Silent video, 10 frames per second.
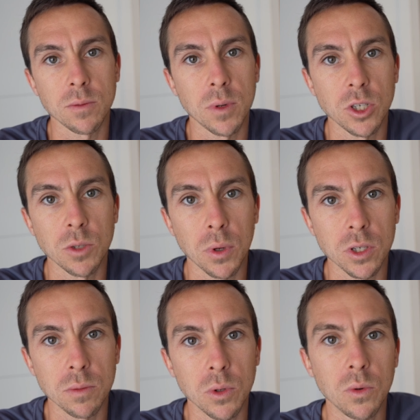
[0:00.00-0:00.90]
as much as
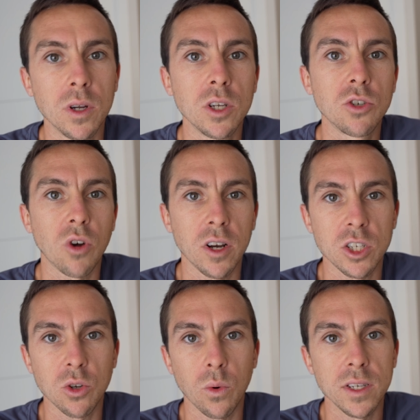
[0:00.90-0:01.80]
possible, trying to
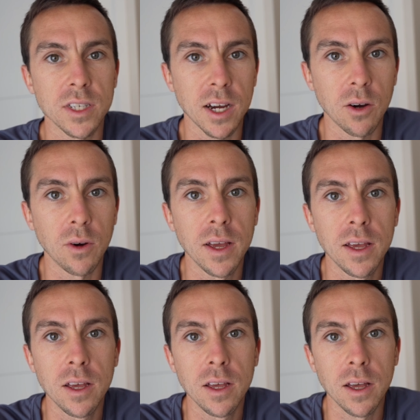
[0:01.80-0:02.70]
squeeze out
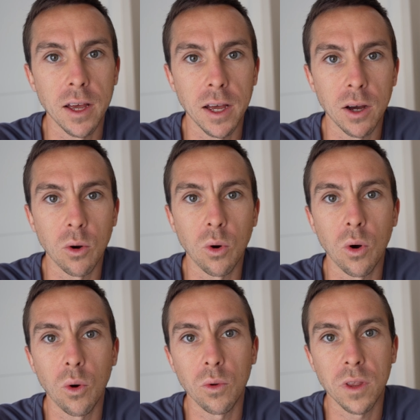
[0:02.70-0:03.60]

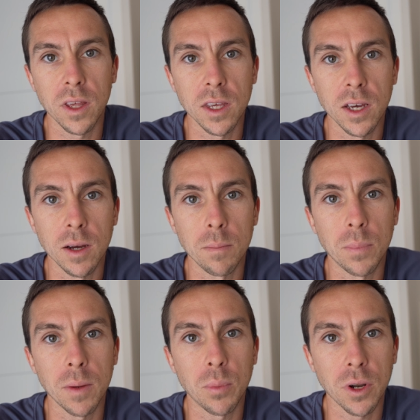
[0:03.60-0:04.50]
all the
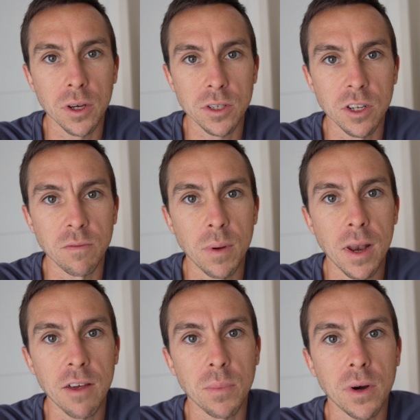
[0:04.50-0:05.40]
byproducts that have been
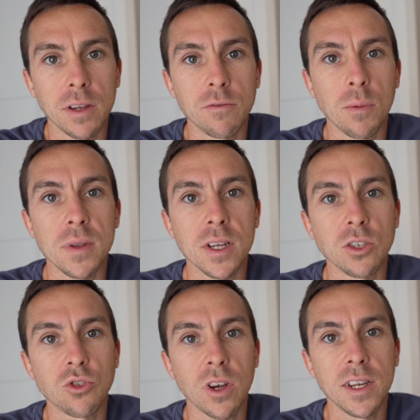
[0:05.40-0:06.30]
left behind from the day's
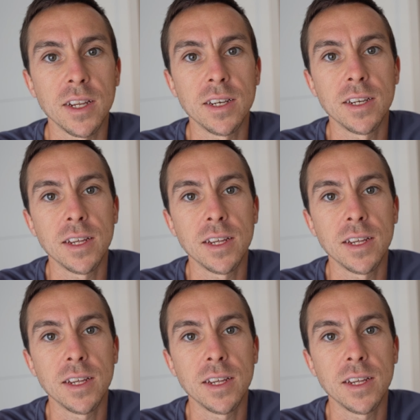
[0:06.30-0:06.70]
training.